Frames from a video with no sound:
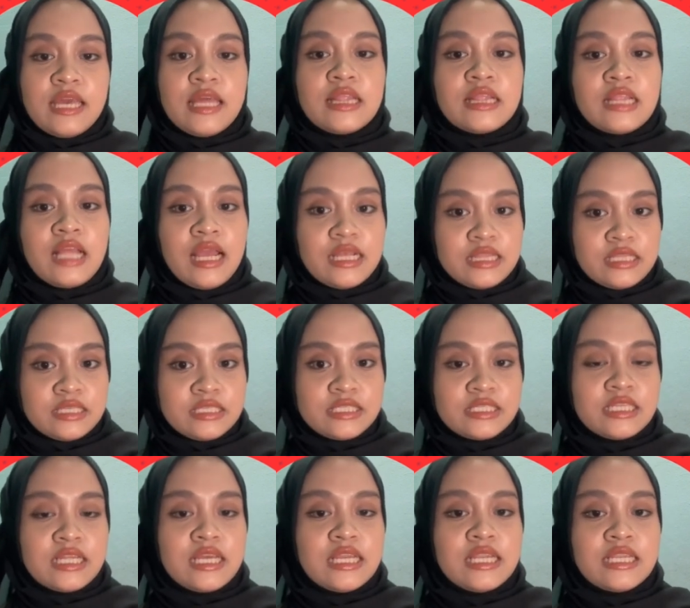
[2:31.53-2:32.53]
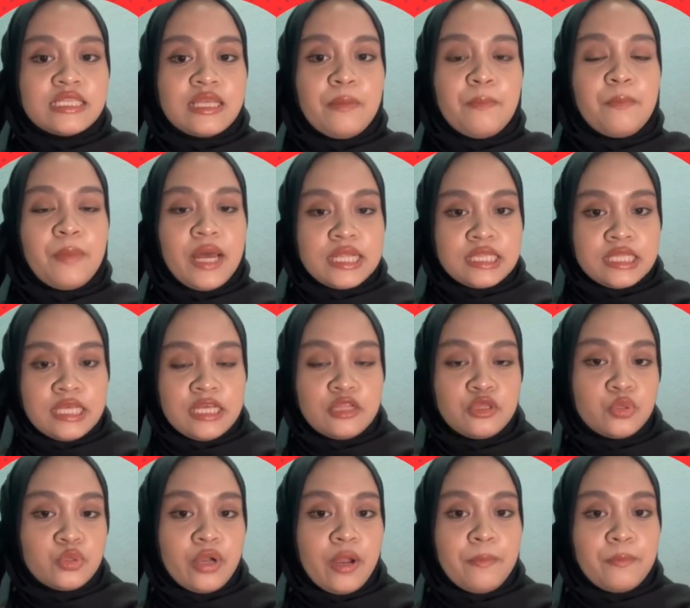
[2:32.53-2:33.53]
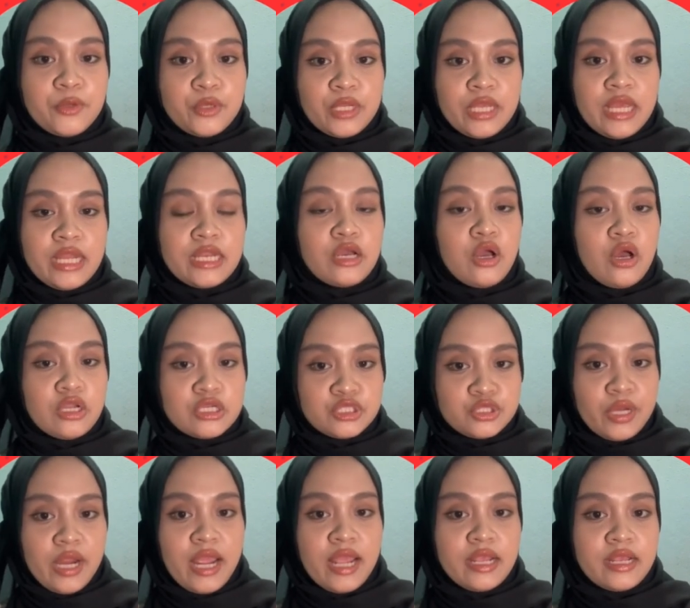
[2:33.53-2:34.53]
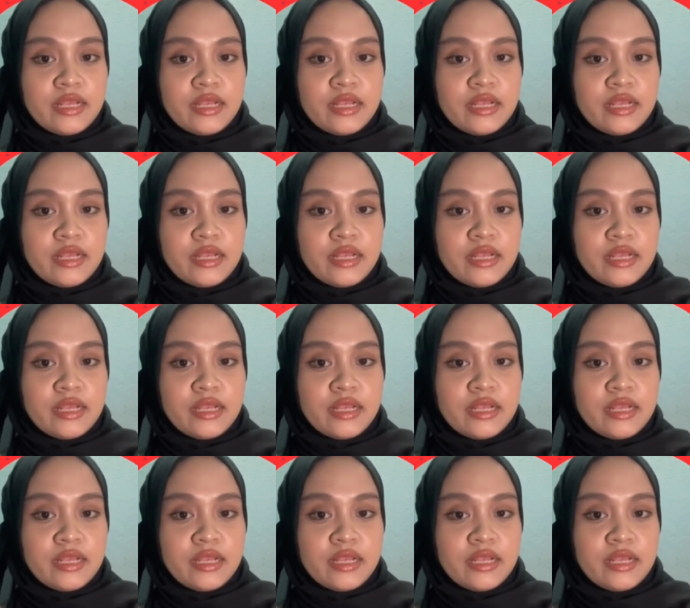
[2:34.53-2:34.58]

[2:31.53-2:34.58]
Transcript: entitles the innocent party to repudiate the contract.